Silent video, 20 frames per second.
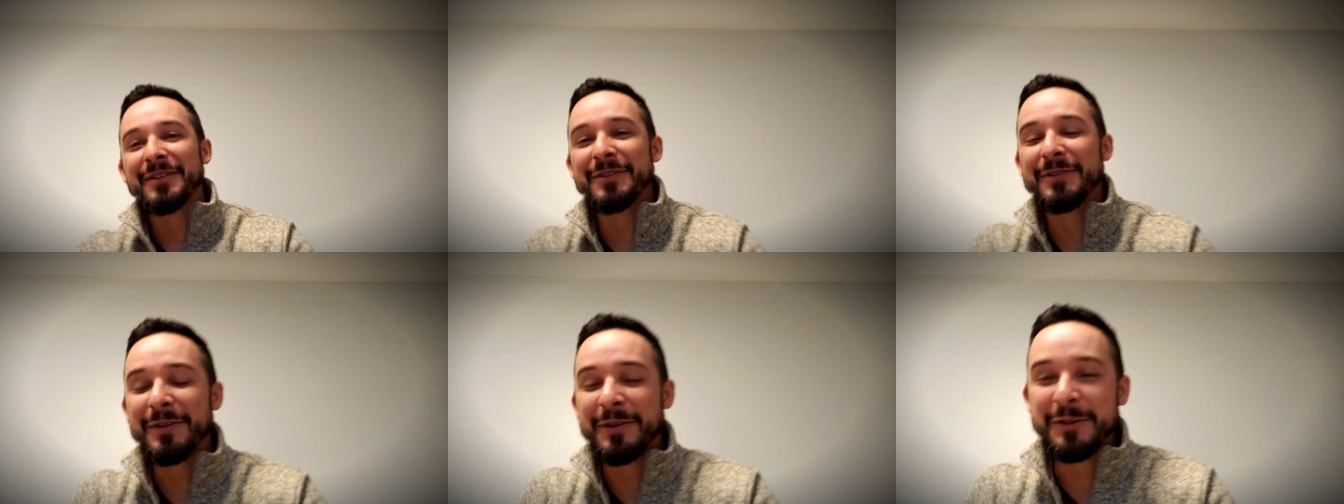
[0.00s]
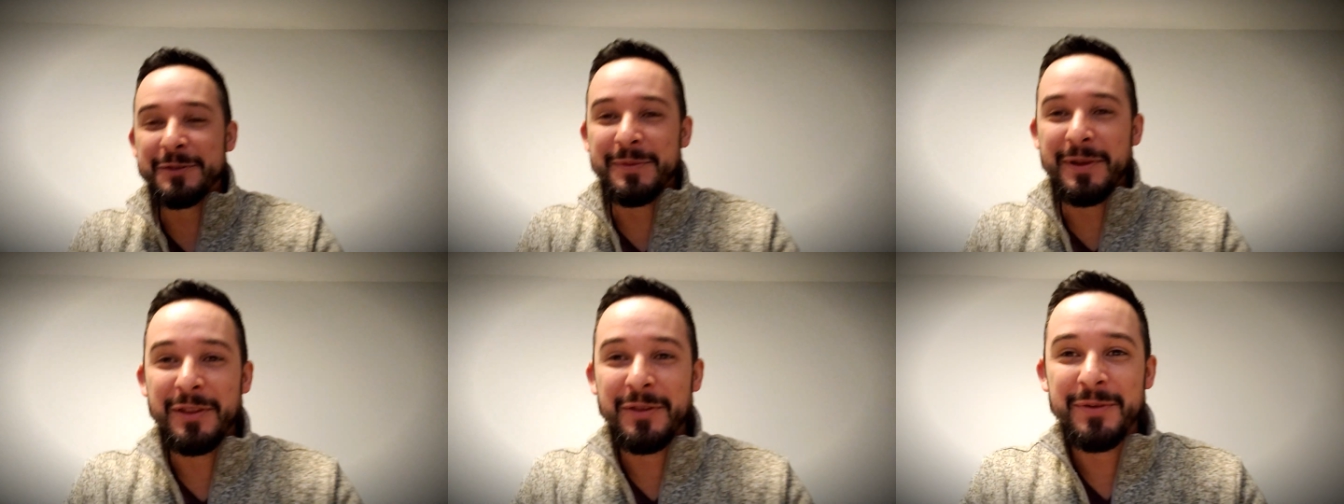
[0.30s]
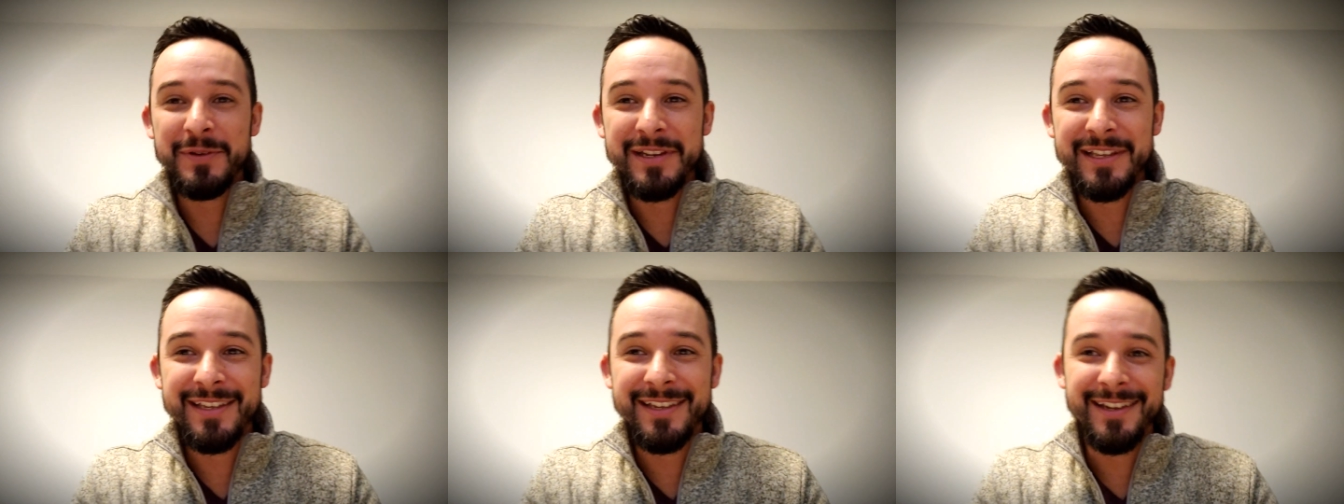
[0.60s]
So that was my
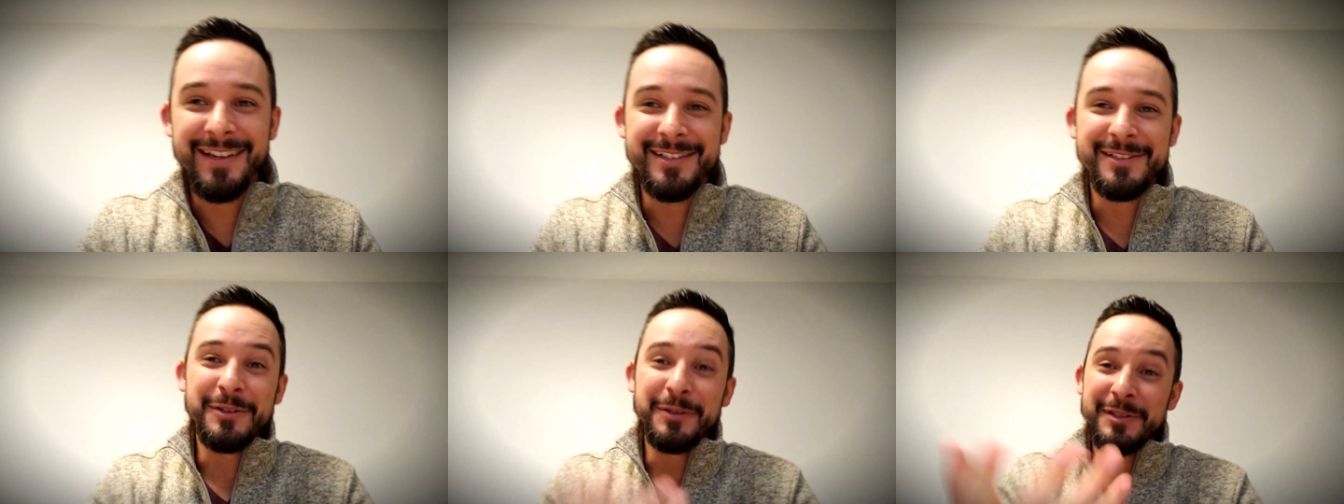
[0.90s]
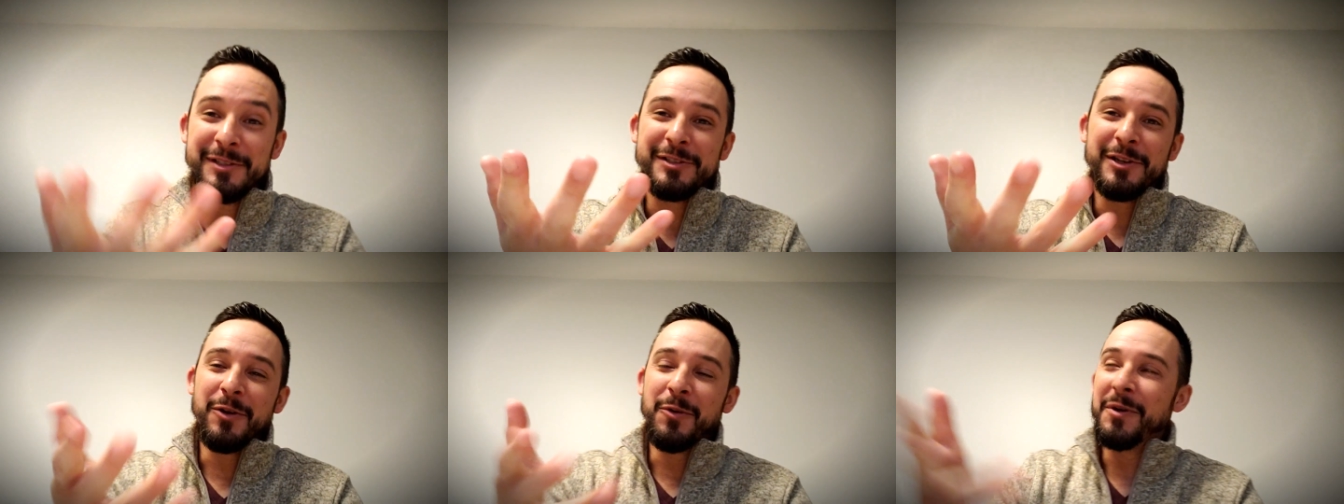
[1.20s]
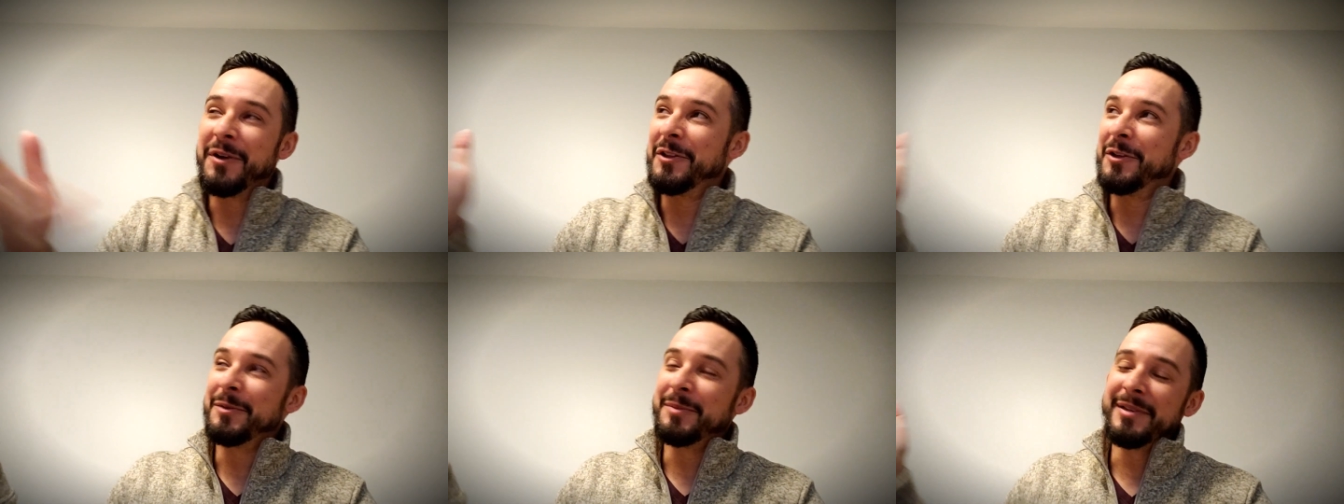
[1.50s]
three kids. You only
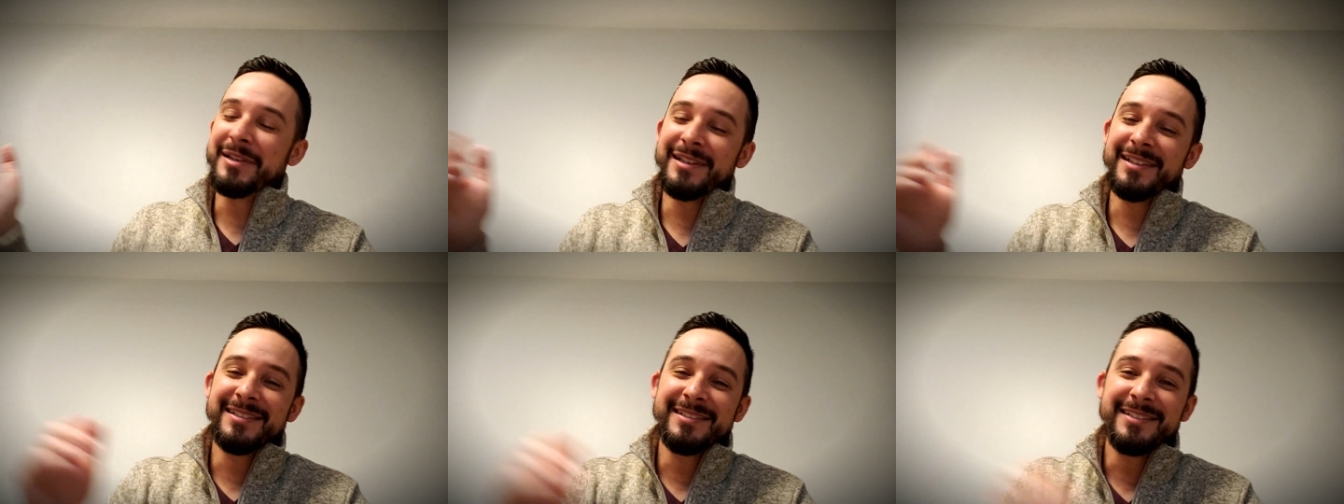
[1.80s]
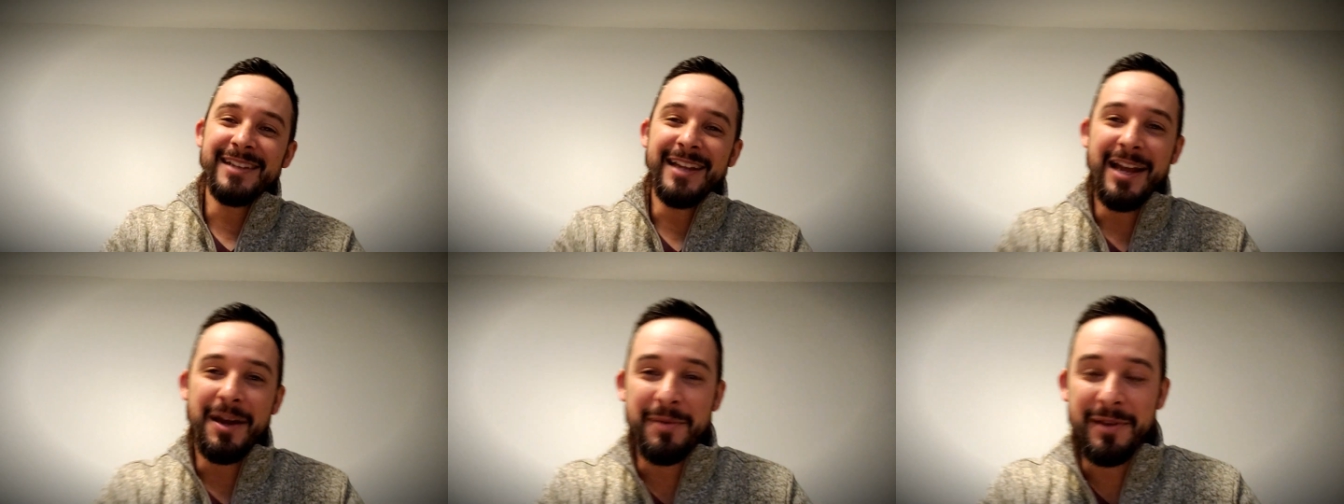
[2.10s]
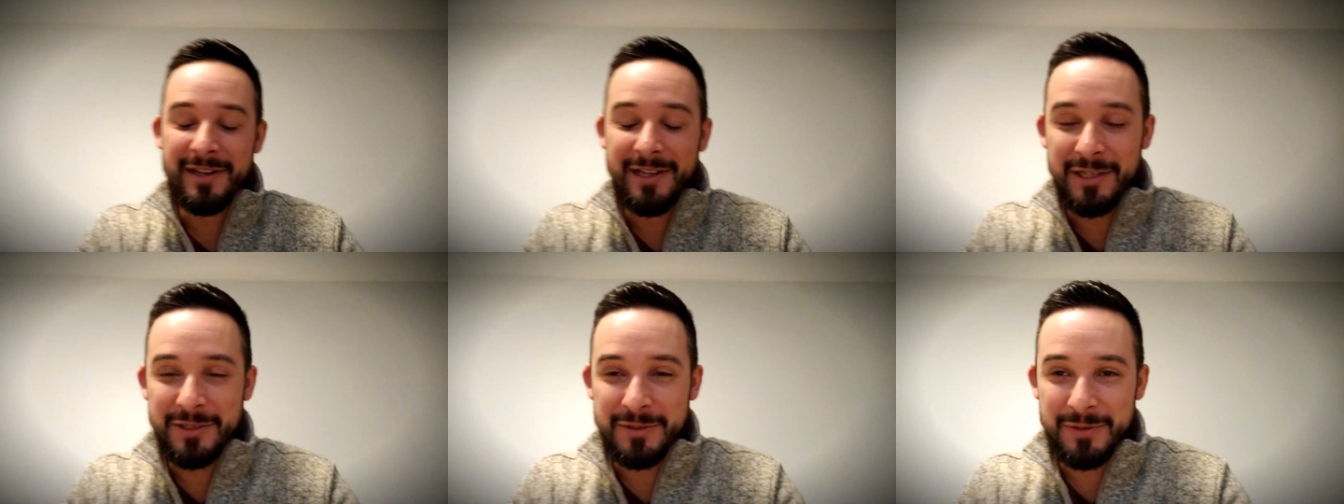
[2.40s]
saw Willow, but
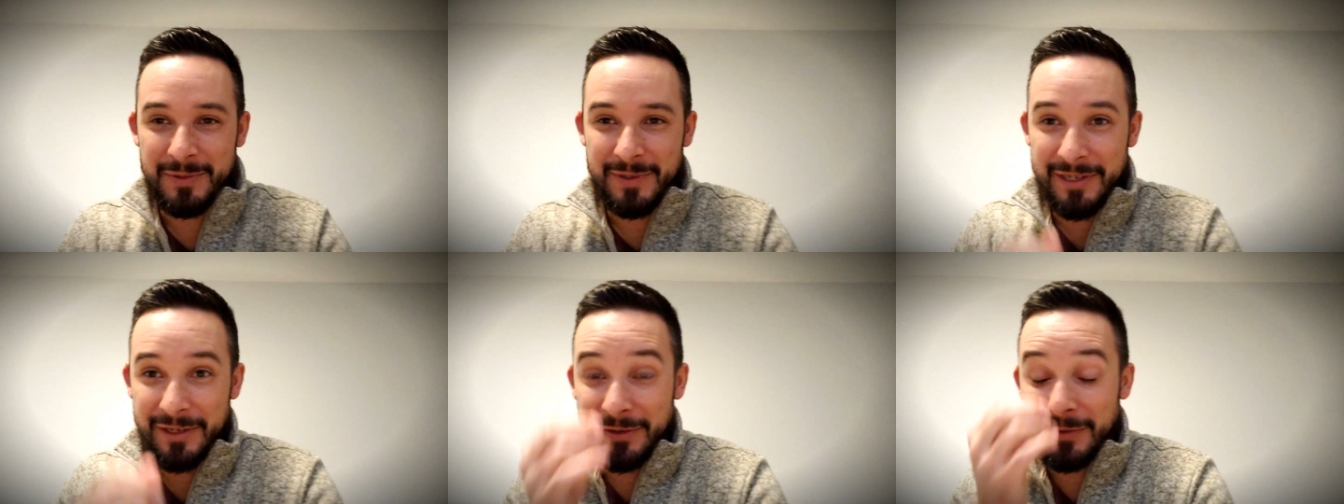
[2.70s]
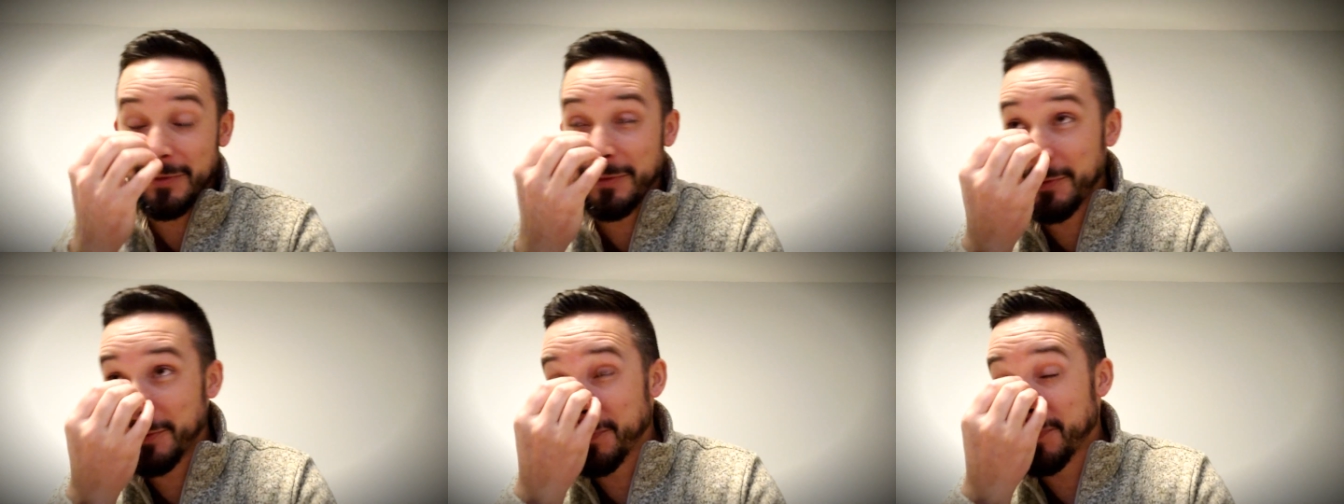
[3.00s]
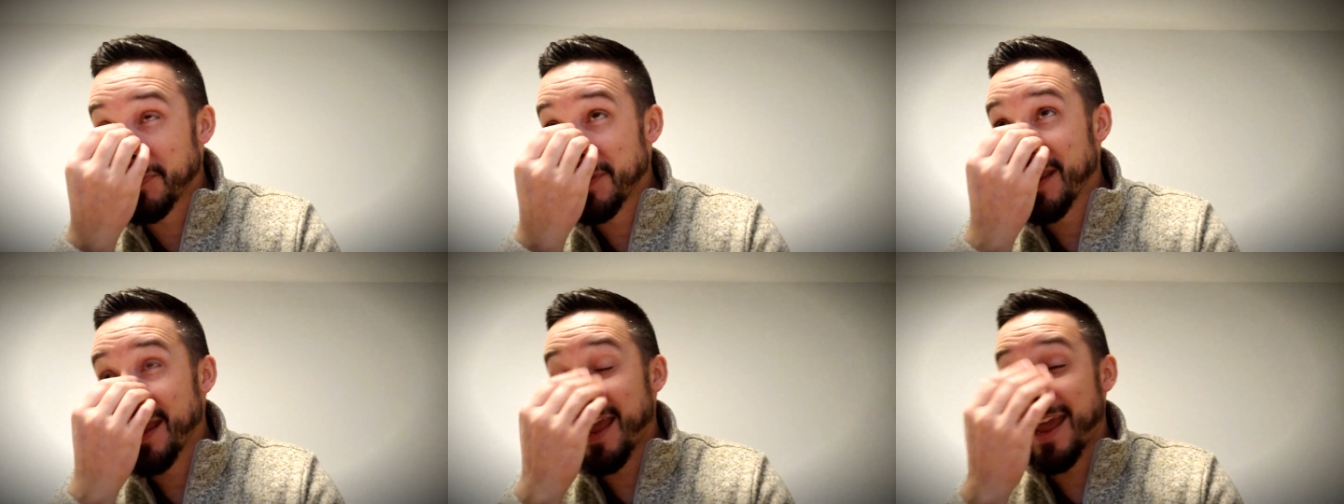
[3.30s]
Abby and Ezra were here
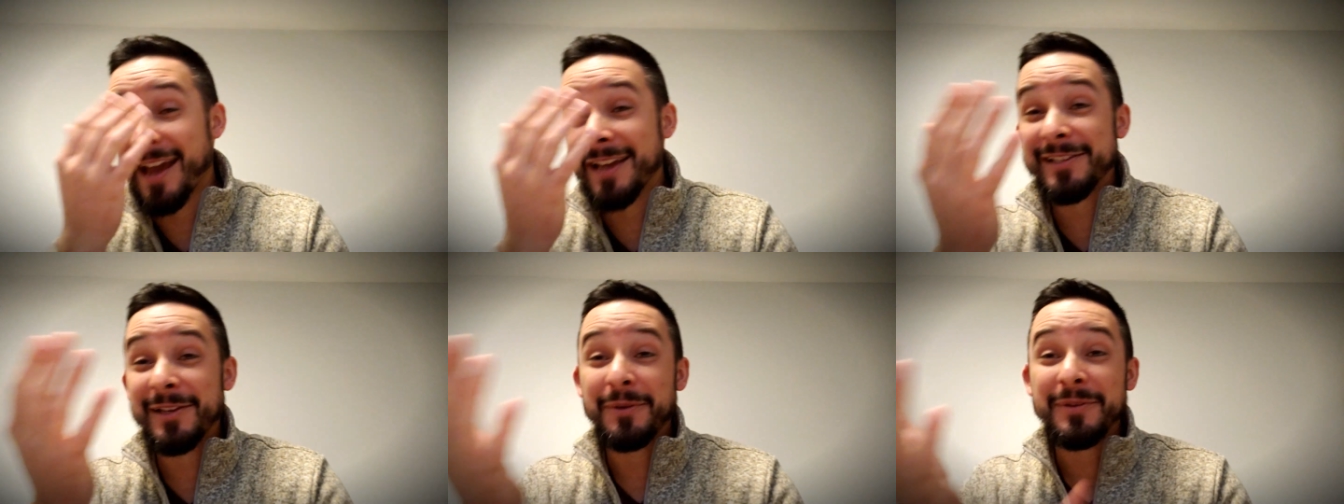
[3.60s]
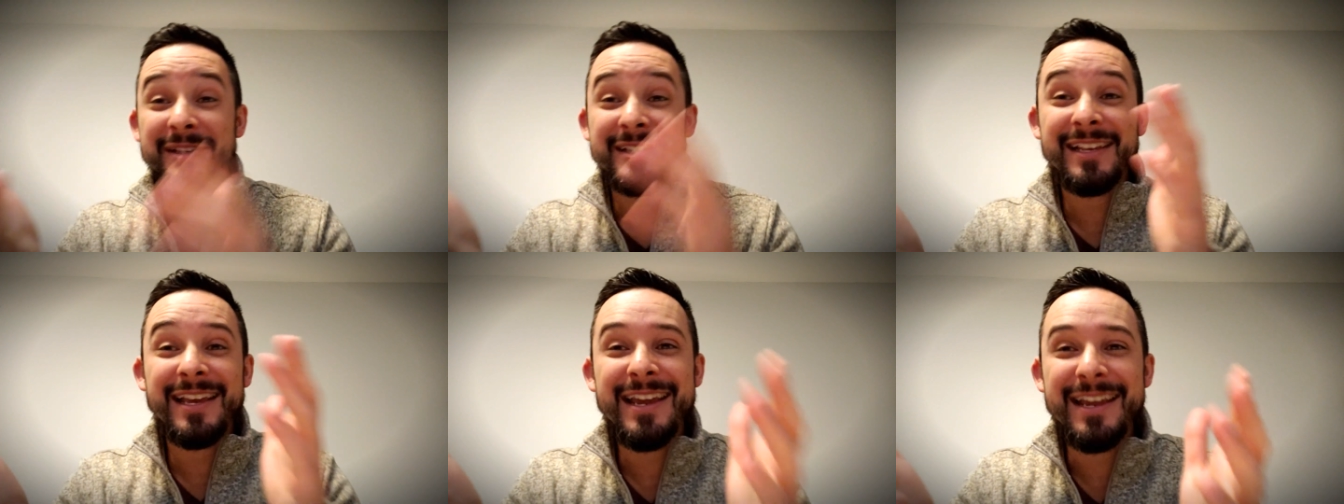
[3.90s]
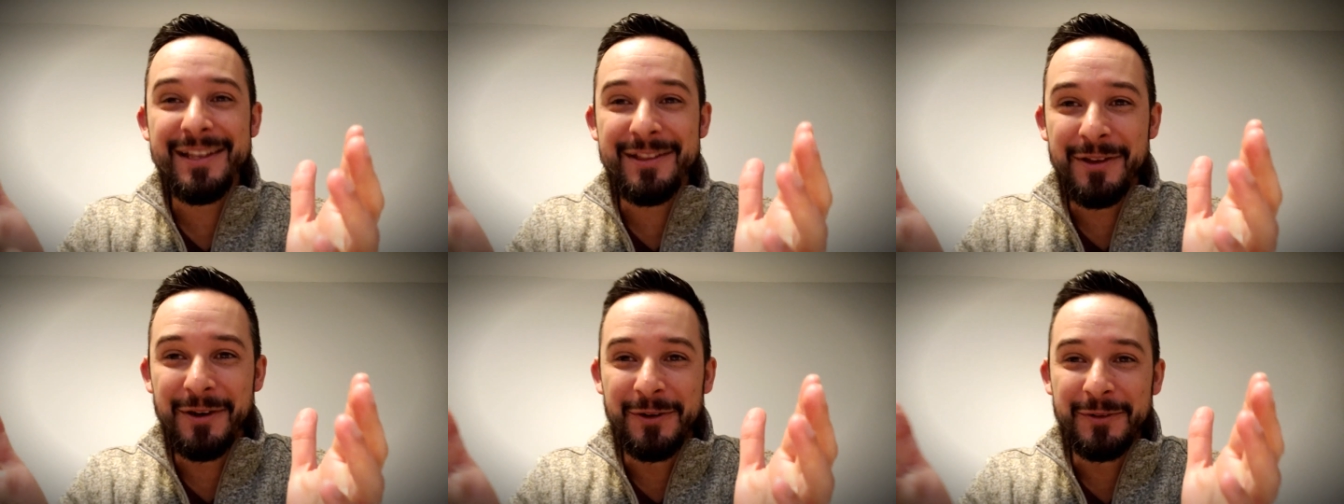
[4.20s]
too. As I was saying,